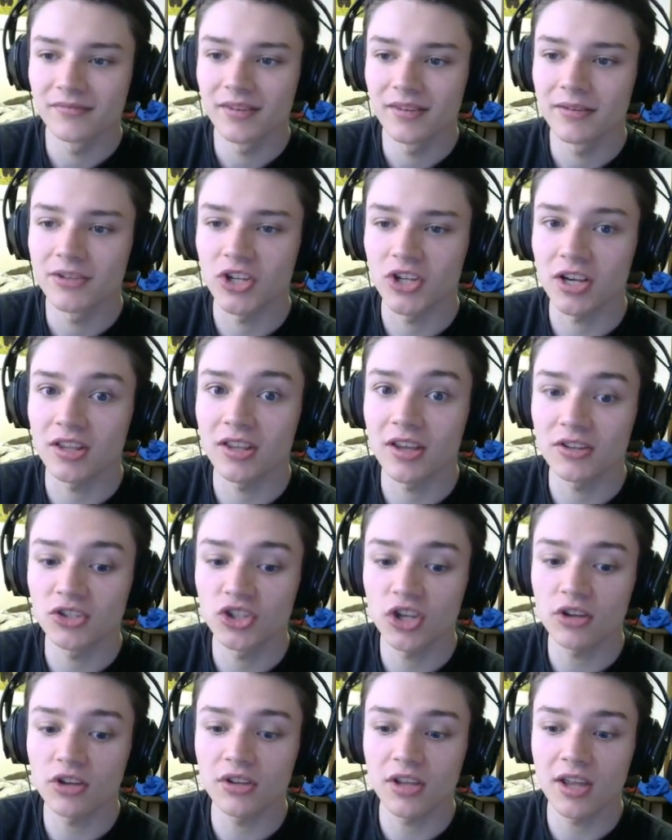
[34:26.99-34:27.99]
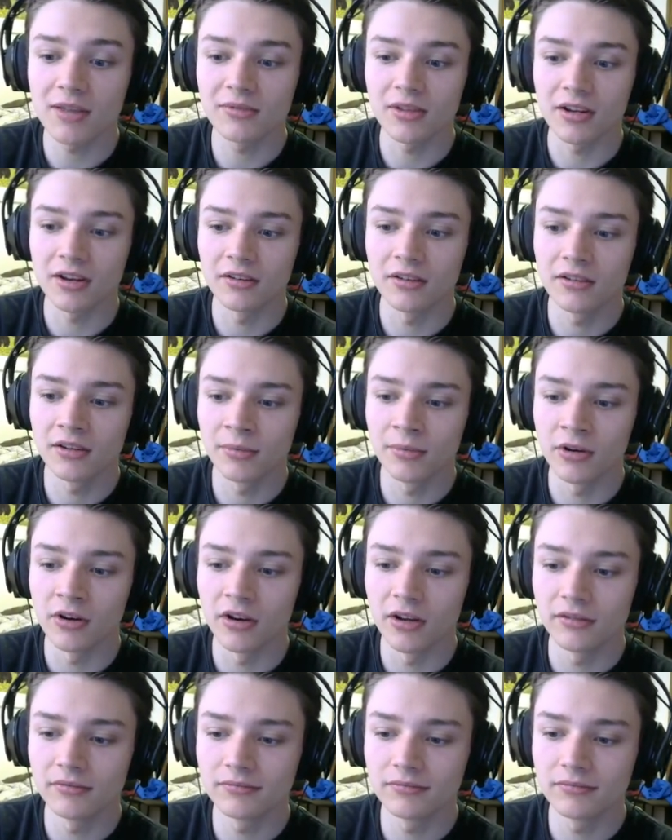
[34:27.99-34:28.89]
Check out the game tonight. It'll be great.